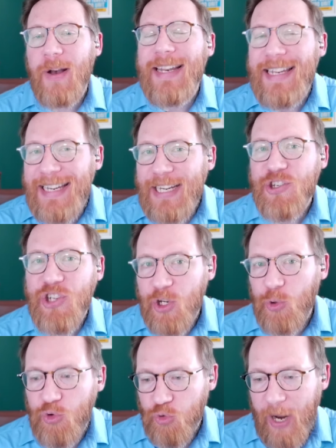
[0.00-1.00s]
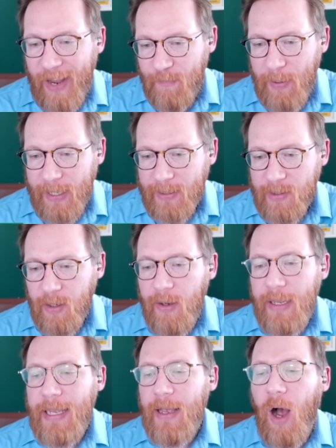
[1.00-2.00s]
additional draft picks
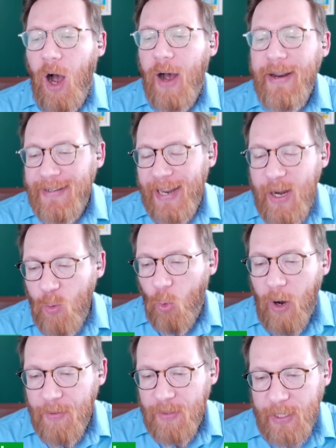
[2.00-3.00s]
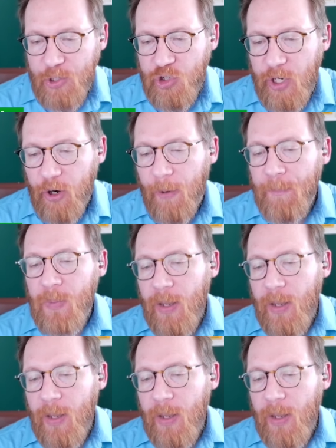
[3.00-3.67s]
on day one this year.